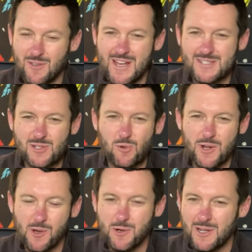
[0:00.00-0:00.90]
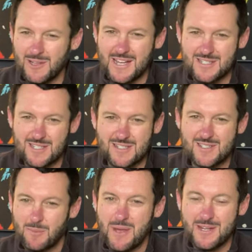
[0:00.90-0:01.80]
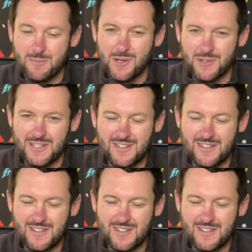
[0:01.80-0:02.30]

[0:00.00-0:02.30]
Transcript: that's Toyota Lexus dependability.